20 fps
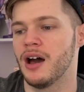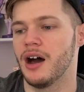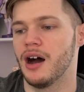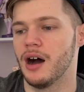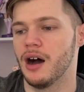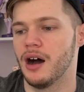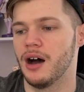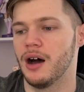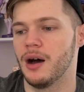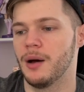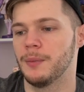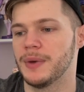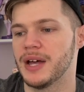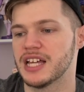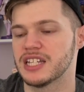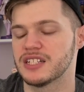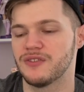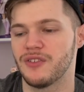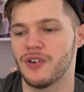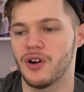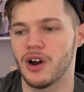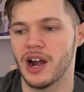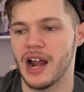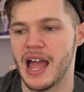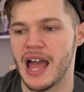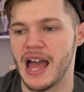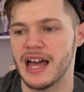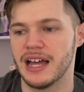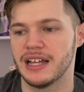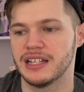As far
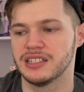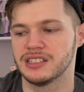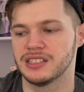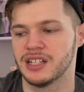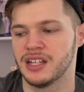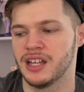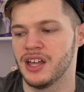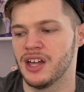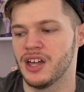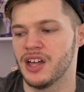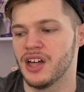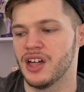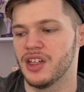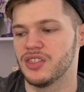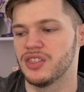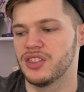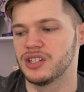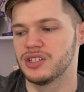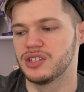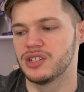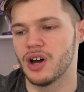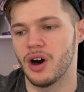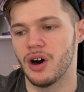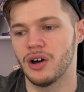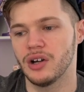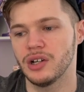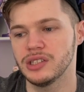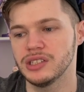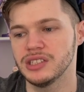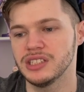as the
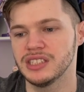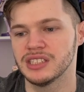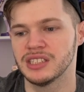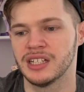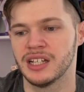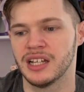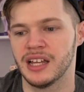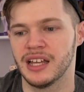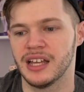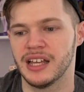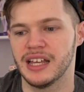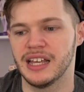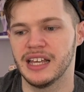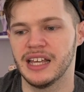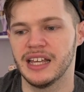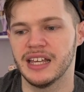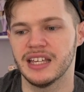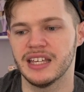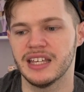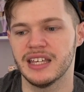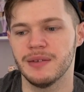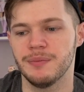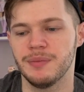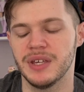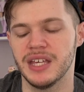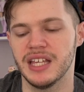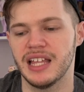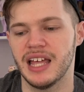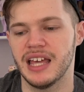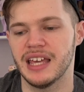dolls, it can
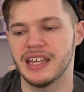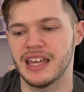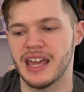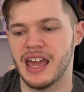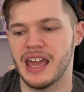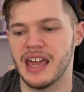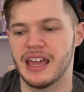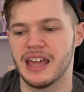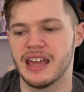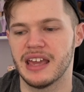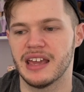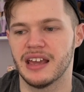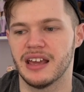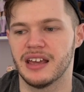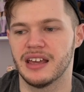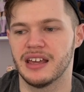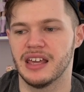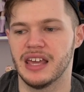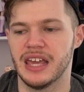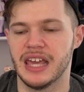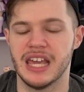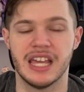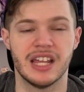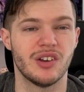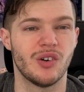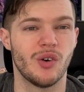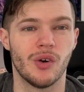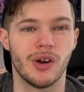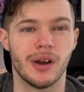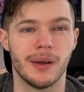be like a hit
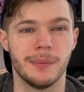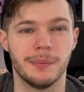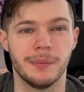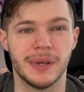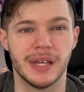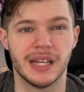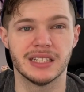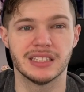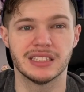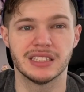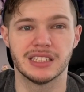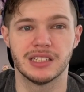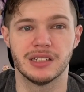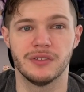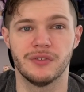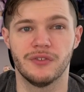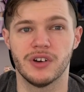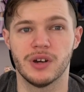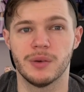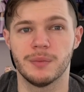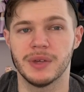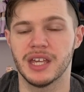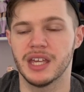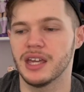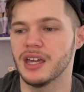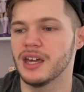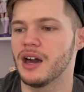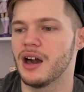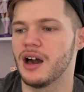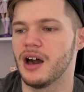or a miss for
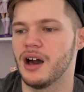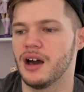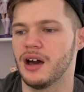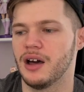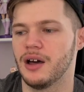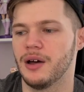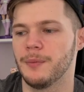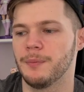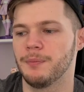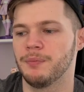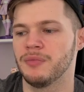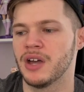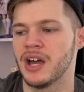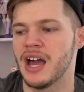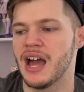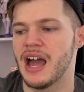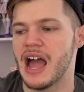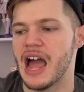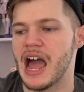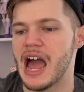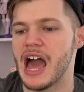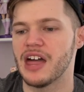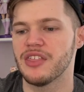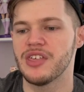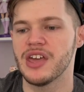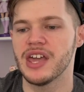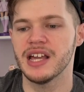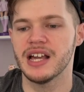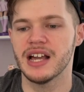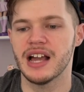me. I
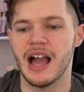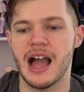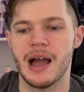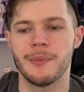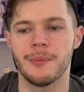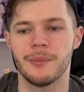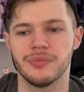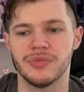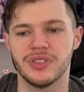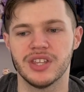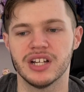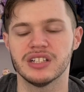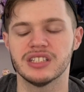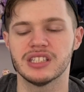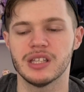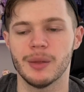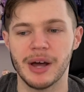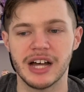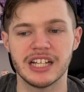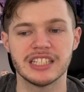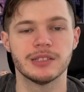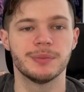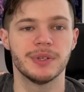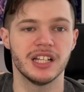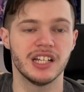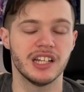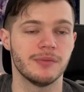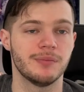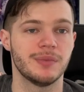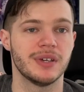think there's the
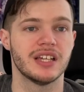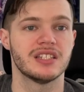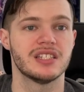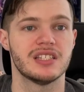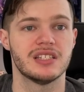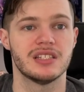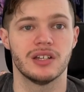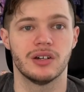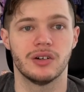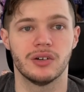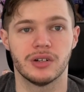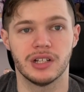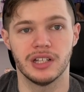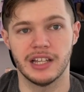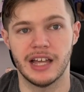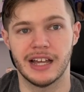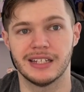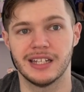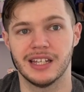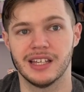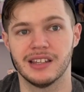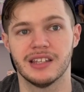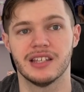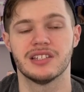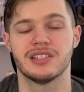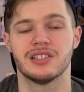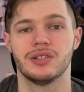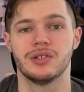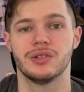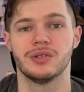possibility of me still collecting
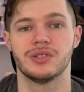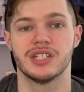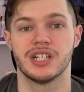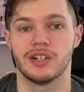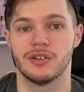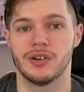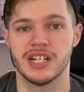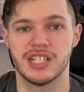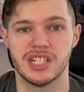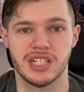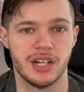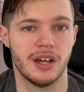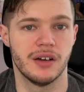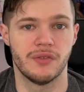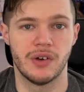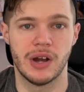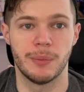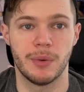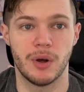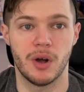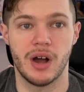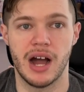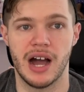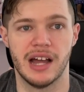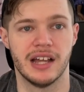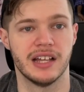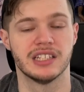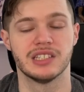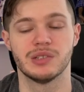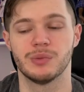this new generation of Rainbow
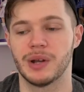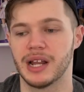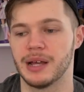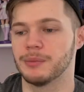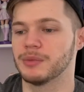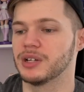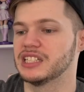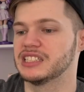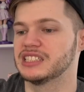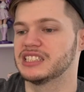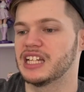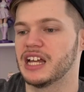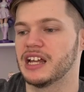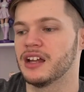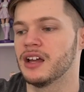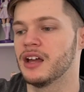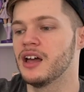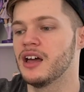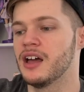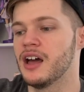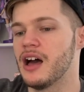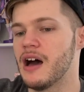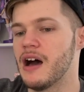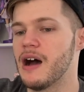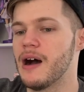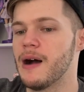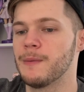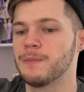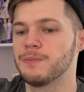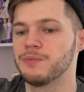High is what I'm going to say.
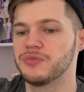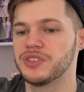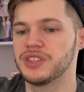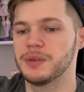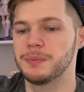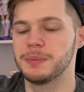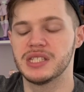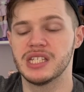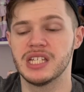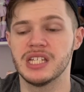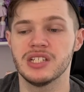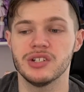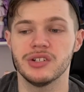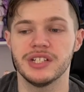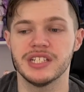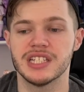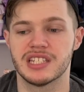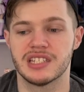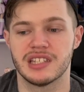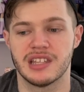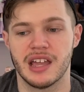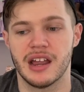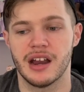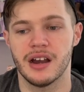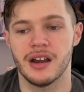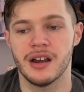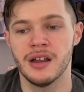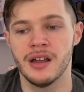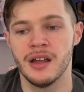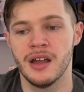The potential is
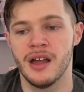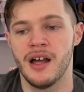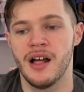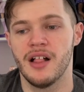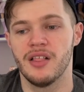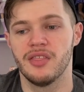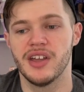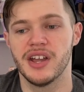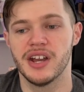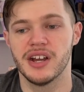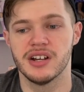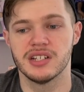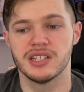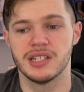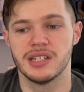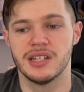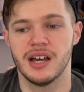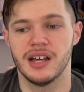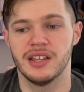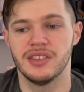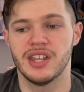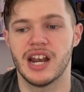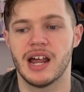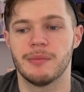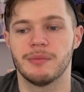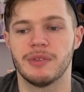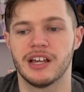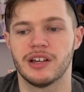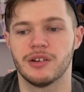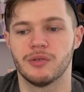there. There's none that
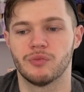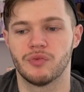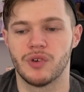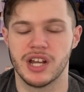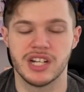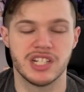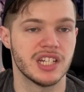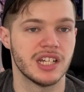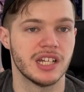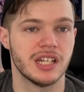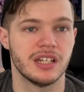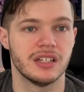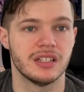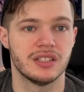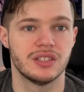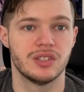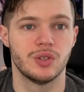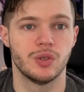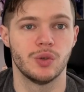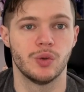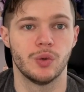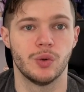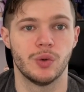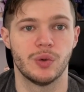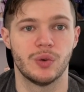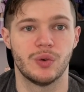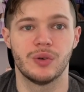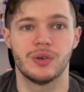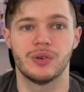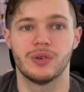I'm like rushing
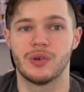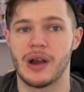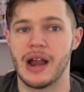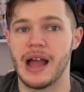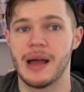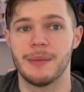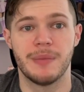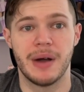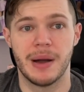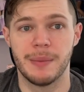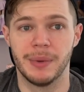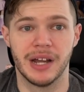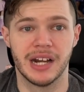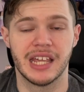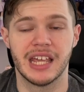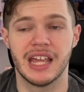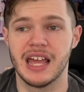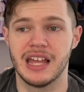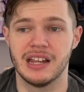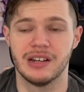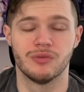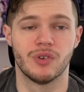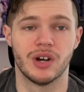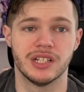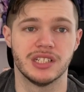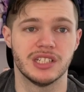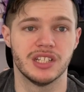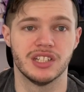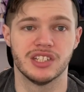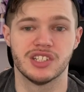to grab my money and
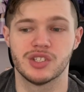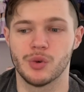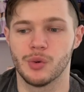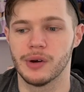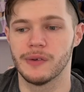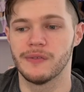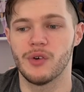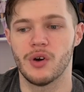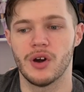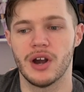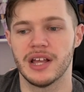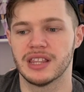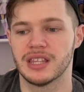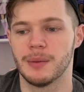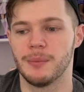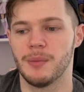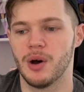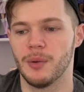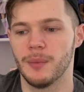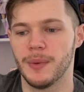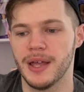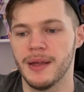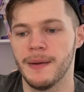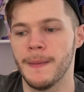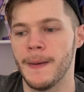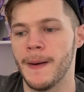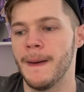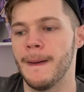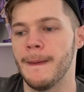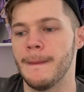run to the store for at the moment.
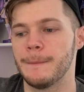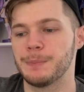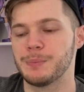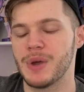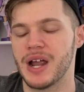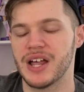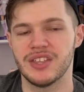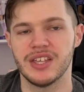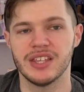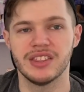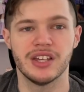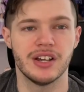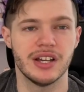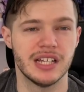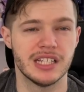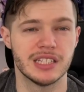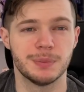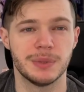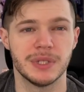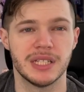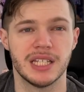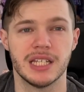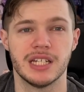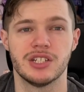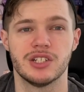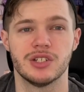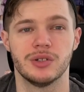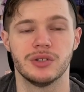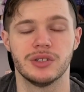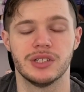But I think there is
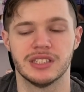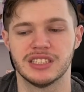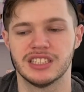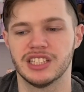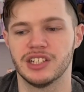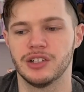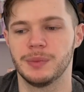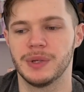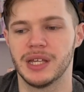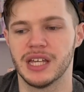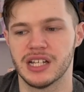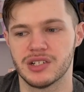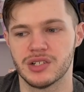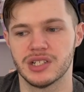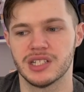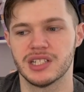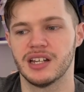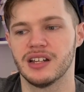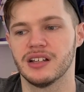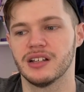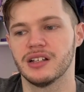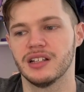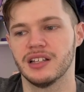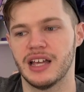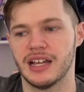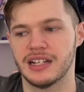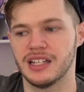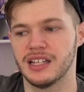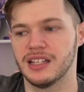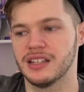potential to still be interested in
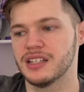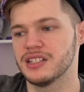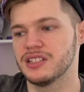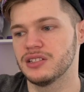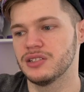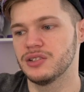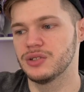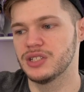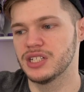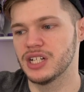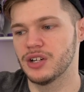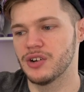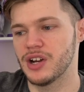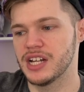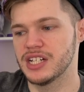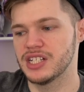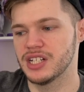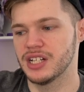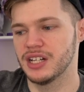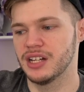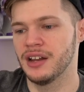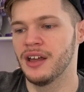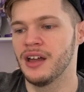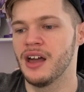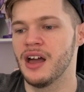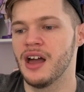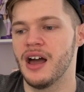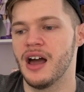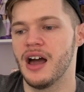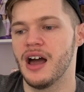collecting this new generation.
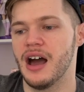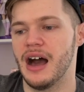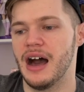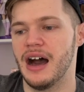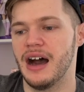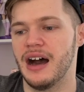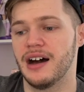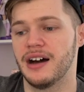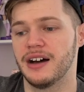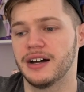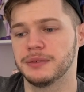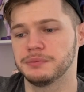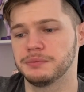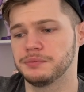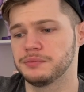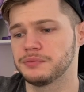I